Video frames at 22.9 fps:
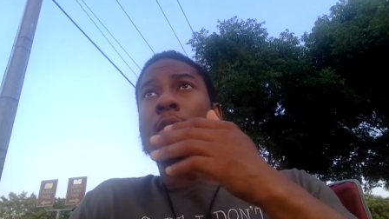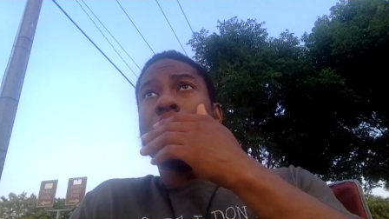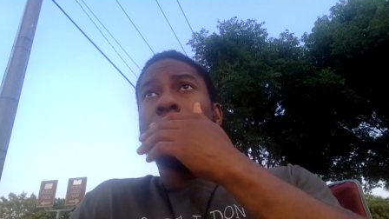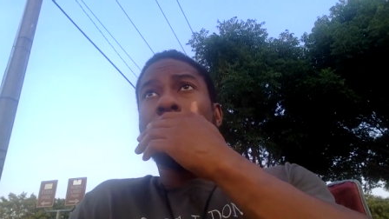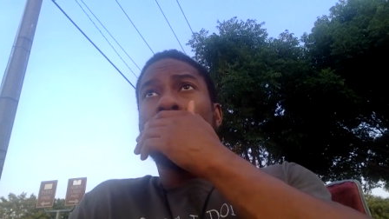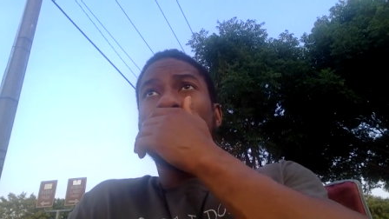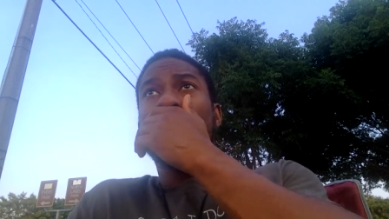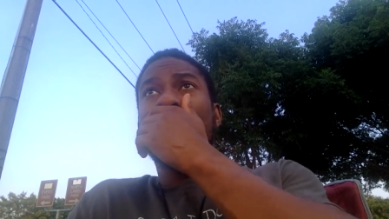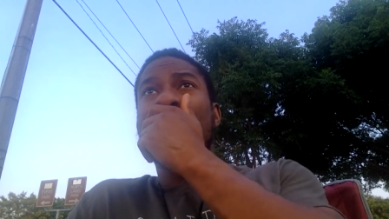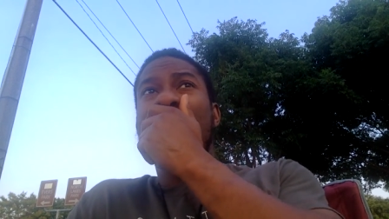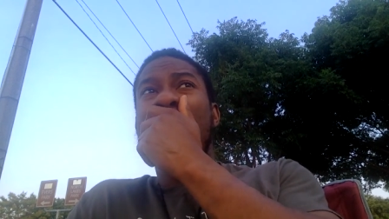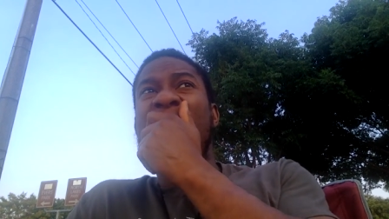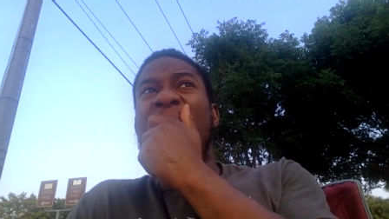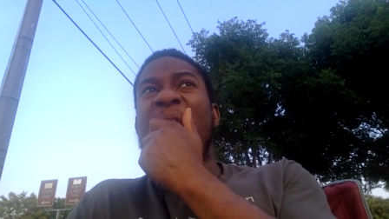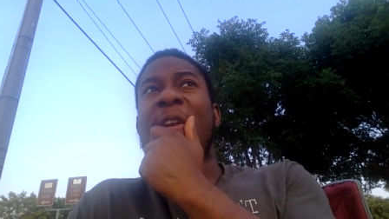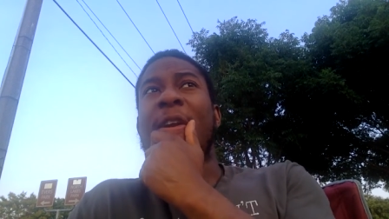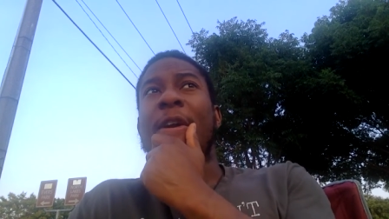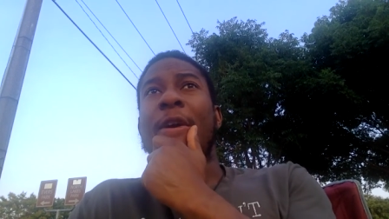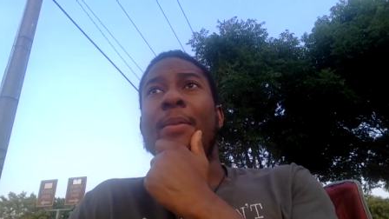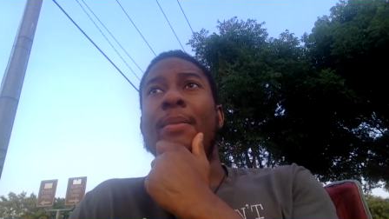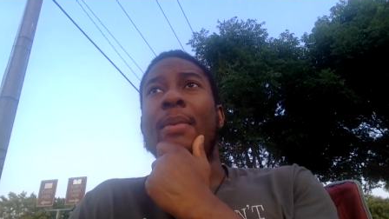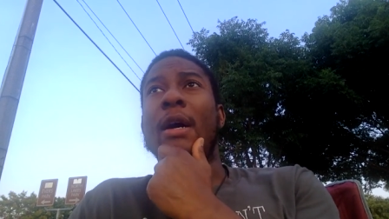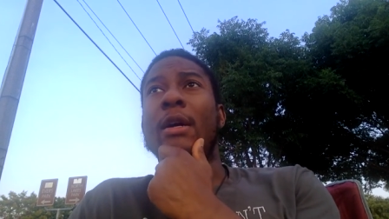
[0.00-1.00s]
You know, I've been
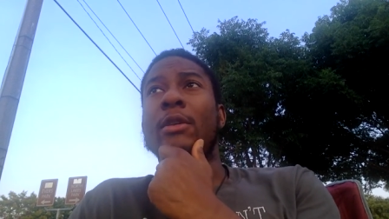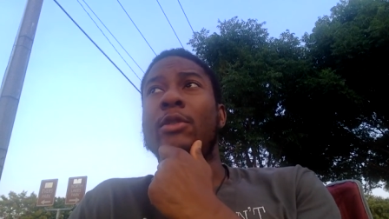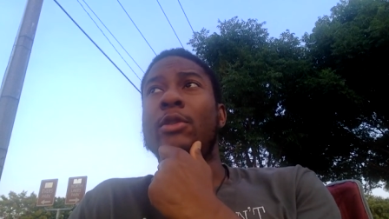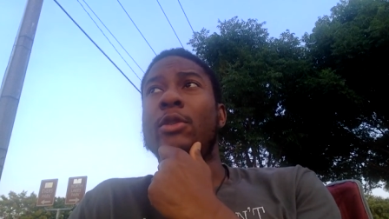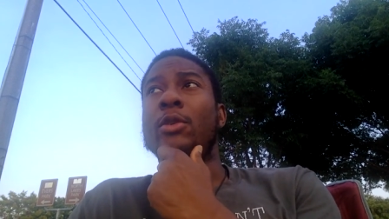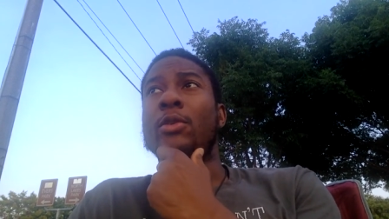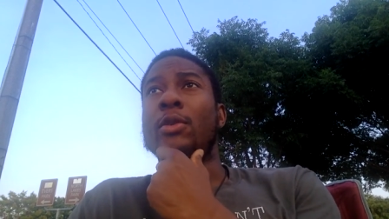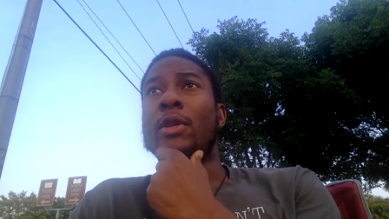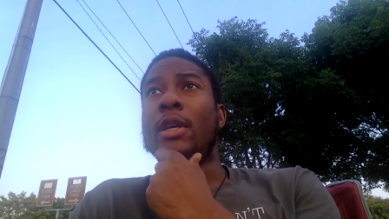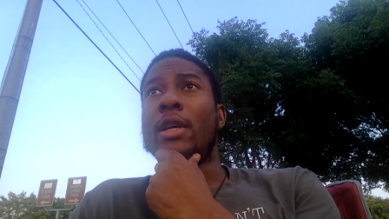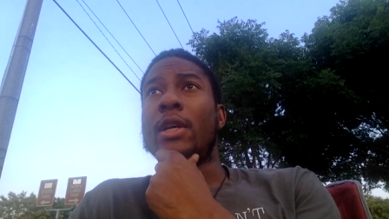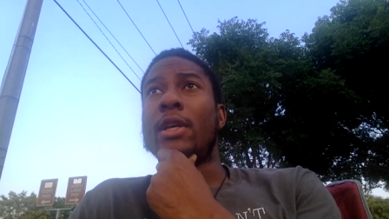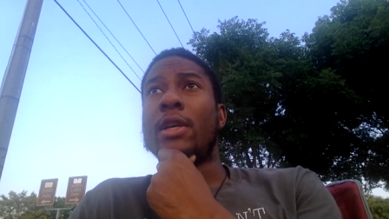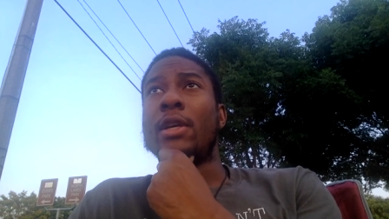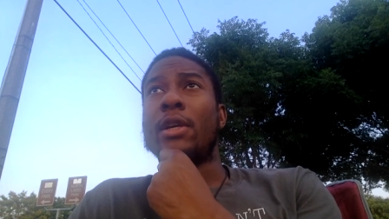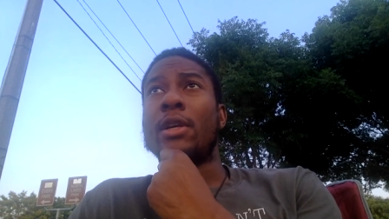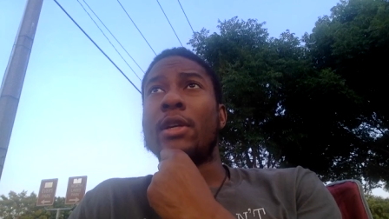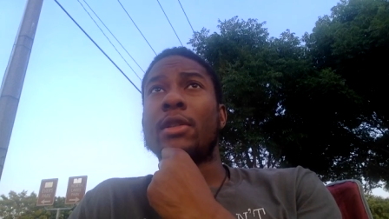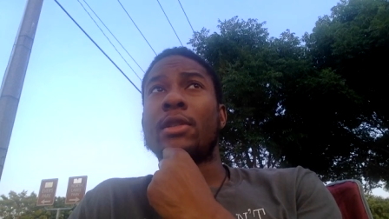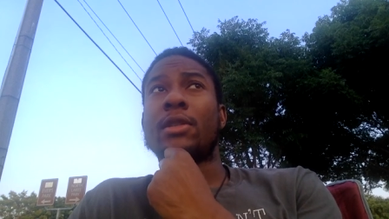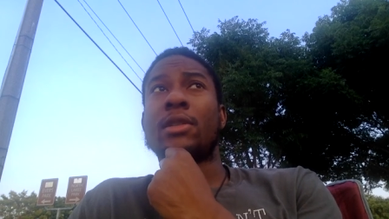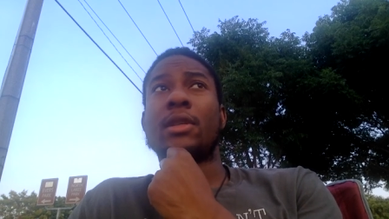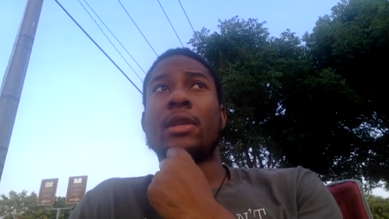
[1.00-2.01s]
there about 2
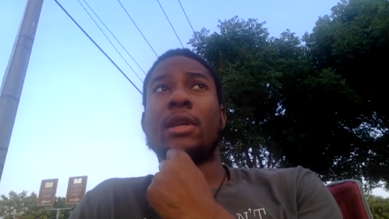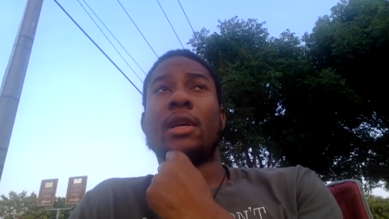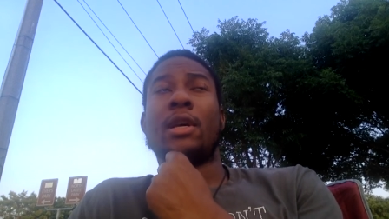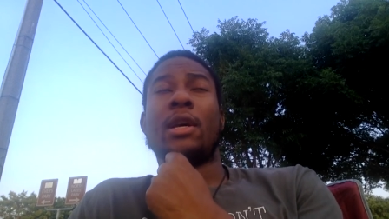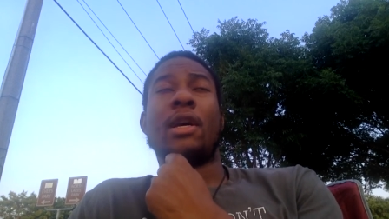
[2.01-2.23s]
years,